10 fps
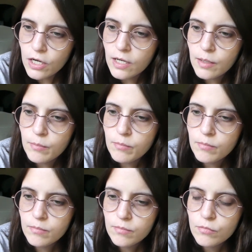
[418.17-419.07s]
I am
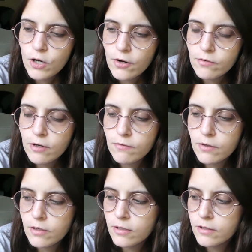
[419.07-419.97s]
proud of how
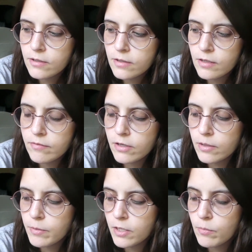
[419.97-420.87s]
far I've come and how